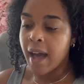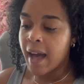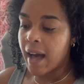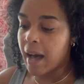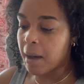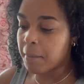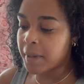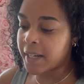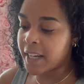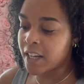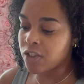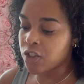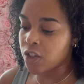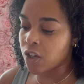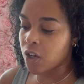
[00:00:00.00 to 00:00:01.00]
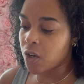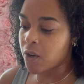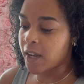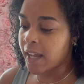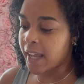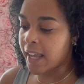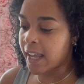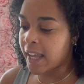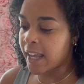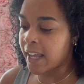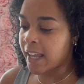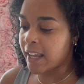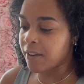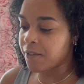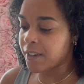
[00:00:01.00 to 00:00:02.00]
I'm gonna need you to go
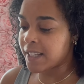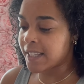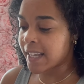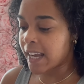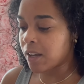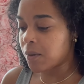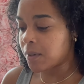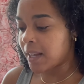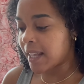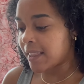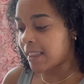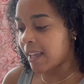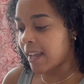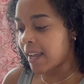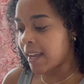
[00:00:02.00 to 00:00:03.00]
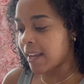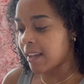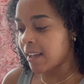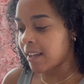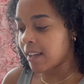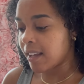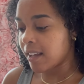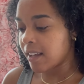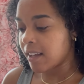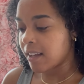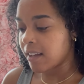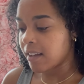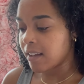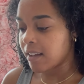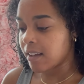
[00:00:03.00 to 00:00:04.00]
ahead and recycle that thing.
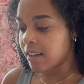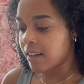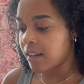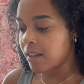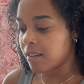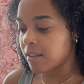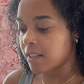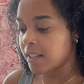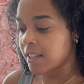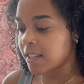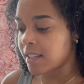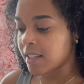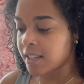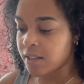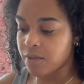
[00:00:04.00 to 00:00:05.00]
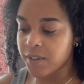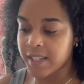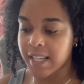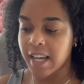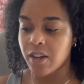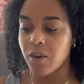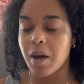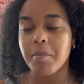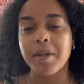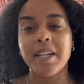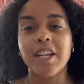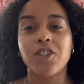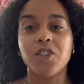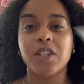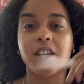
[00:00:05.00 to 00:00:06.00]
This is the recycle. I'm gonna
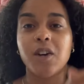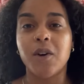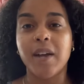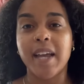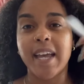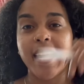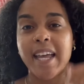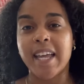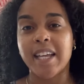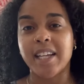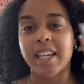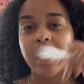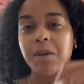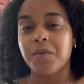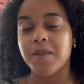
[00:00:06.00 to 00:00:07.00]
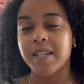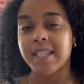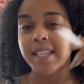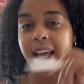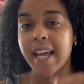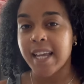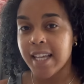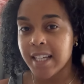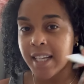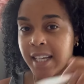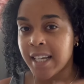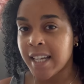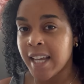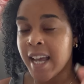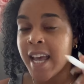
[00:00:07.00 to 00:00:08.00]
need you to go ahead and keep
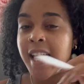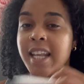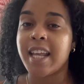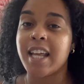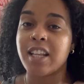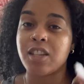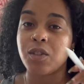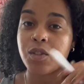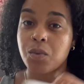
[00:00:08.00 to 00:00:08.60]
recycling that